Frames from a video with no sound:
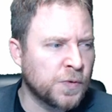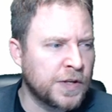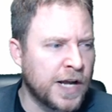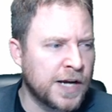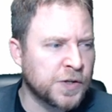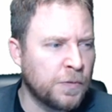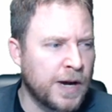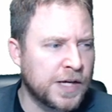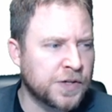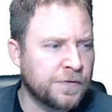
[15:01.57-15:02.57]
with a national
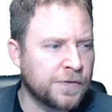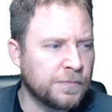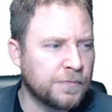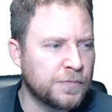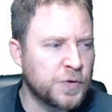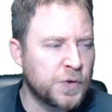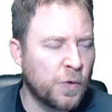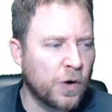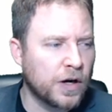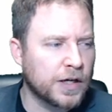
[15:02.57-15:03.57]
master from New
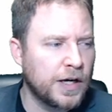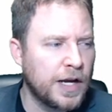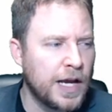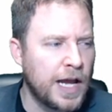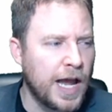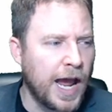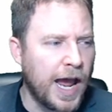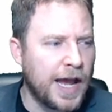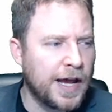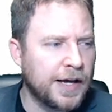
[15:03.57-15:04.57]
York,
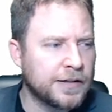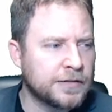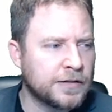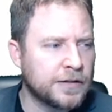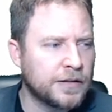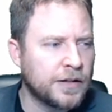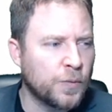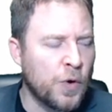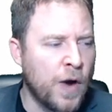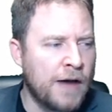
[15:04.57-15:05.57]
and
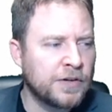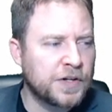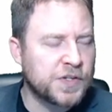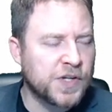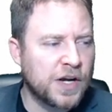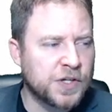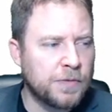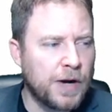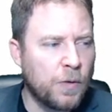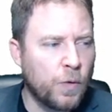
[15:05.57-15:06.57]
we were having a discussion
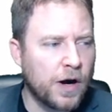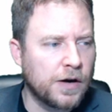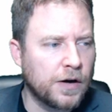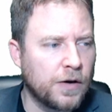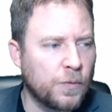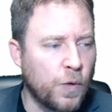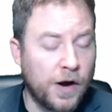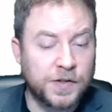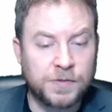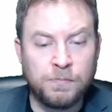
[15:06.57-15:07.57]
about where
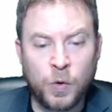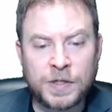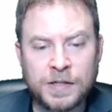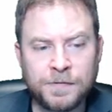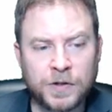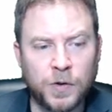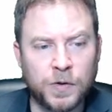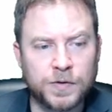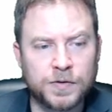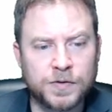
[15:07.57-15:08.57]
it's more
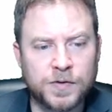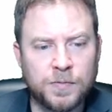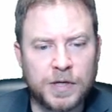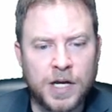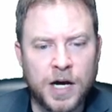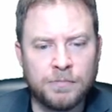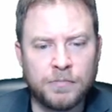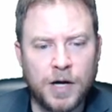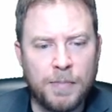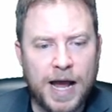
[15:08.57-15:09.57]
difficult to
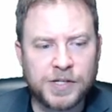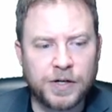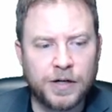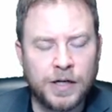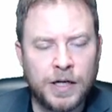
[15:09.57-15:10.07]
become a master.